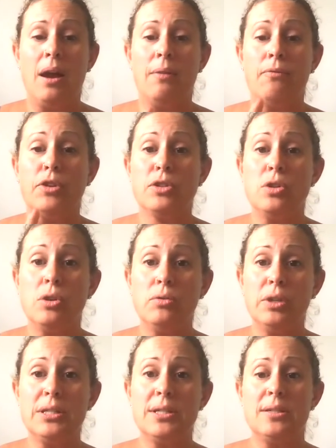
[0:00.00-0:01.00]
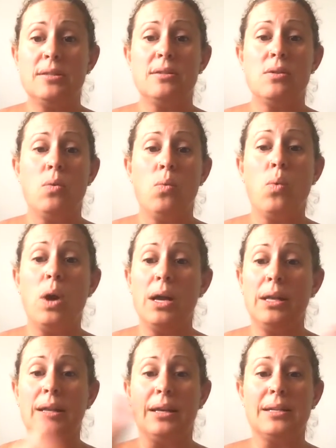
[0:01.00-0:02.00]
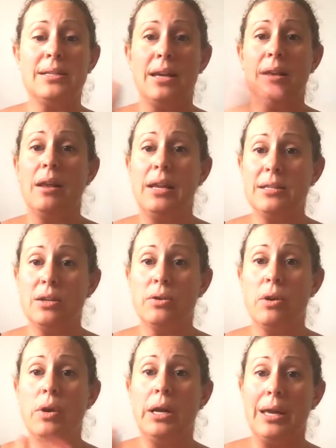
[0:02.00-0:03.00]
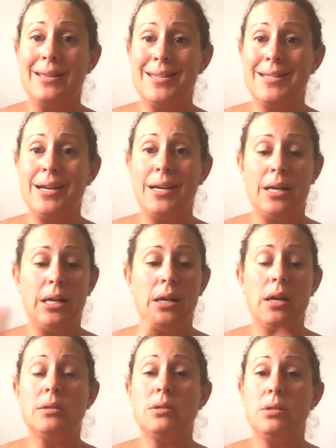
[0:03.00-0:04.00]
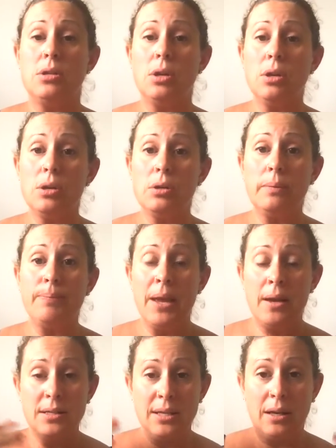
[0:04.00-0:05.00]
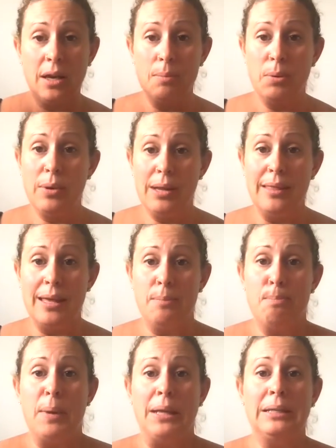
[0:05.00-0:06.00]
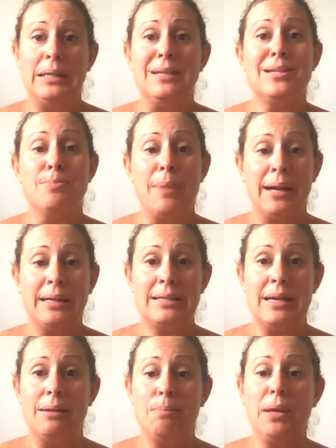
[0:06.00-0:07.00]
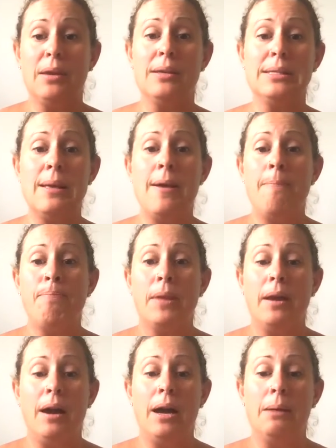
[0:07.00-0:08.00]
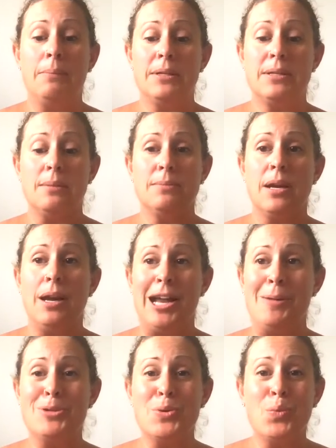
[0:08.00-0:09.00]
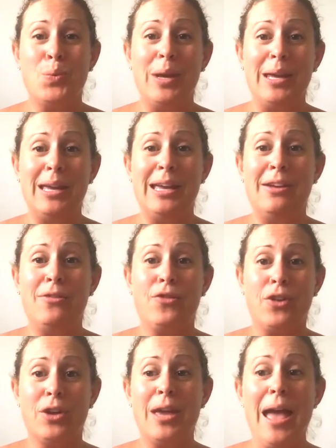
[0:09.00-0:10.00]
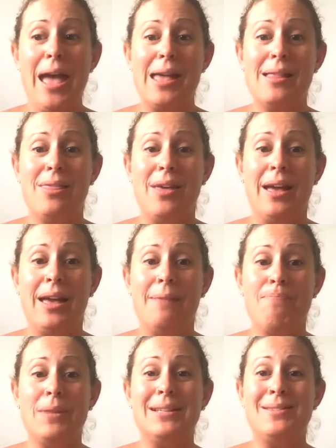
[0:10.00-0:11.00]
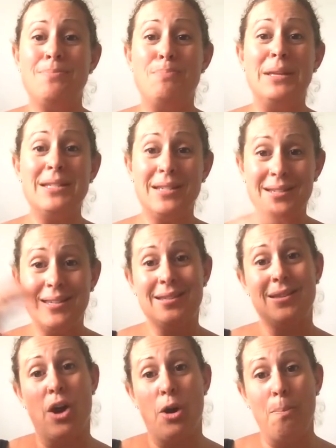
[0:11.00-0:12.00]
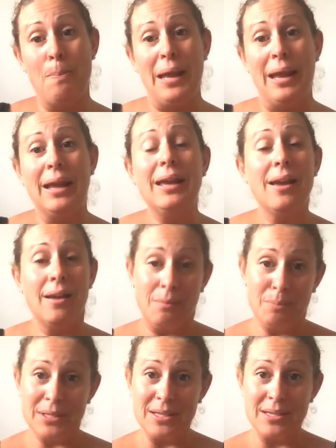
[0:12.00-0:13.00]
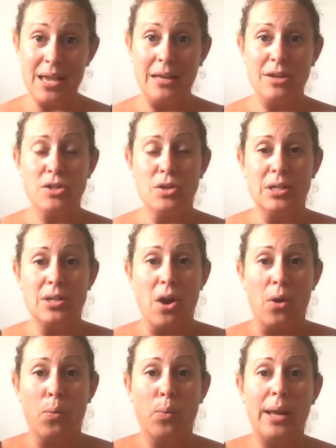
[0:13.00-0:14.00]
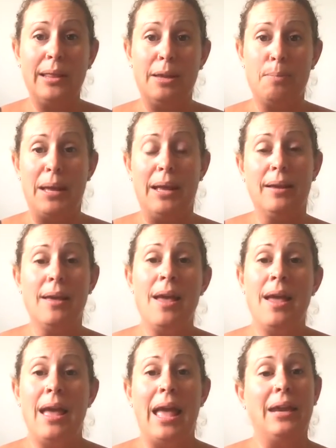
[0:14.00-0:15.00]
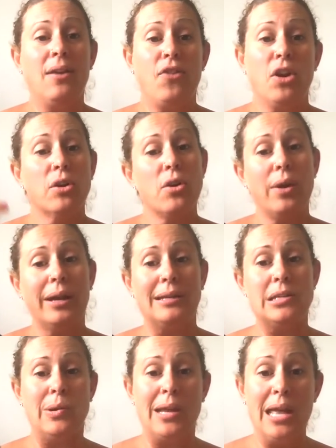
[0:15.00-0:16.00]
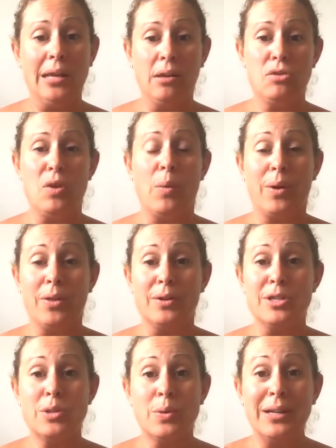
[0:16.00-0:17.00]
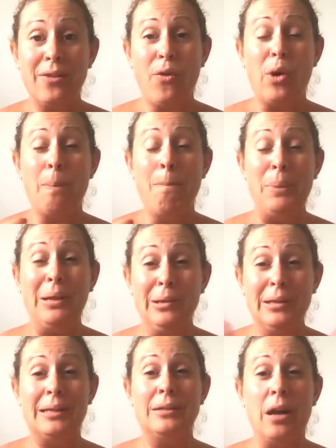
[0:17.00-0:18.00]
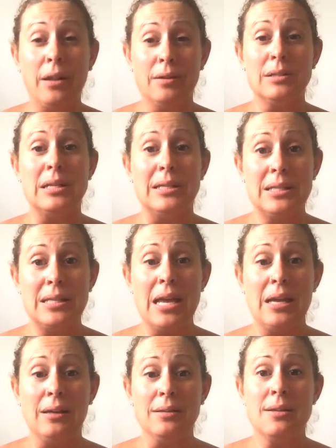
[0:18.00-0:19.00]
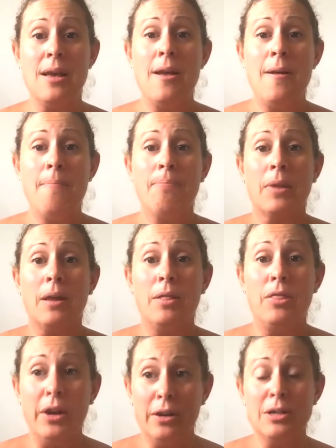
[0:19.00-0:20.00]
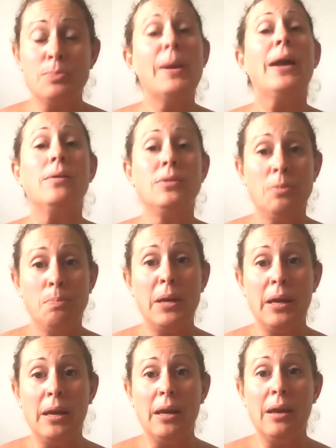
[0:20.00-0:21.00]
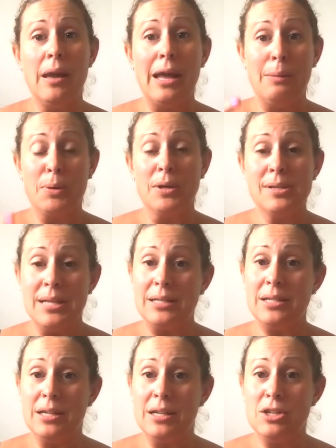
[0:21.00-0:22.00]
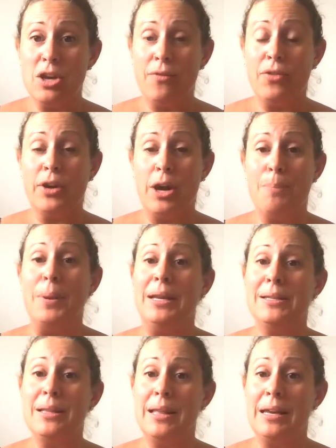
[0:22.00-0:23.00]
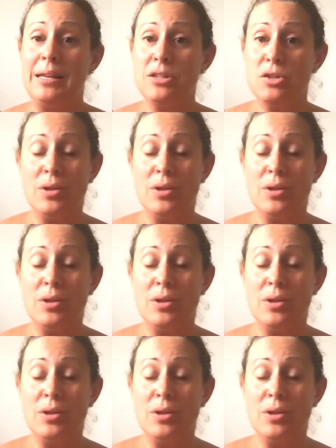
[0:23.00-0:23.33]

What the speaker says: for 2 reasons. 1, like I said, is it growing? Is it dying? And 2, to keep you in that abundance mindset, because sometimes we forget that businesses are big and business industries are really big. And if you're going into an industry where there's $24 billion in sales, there is bound to be a percentage of the companies in that industry